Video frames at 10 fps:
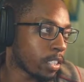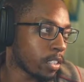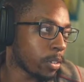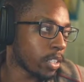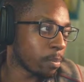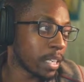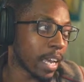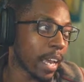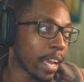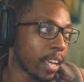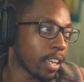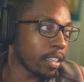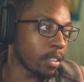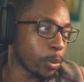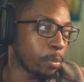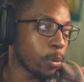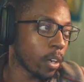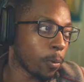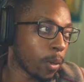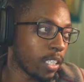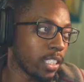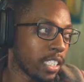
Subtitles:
your USB-A 3.1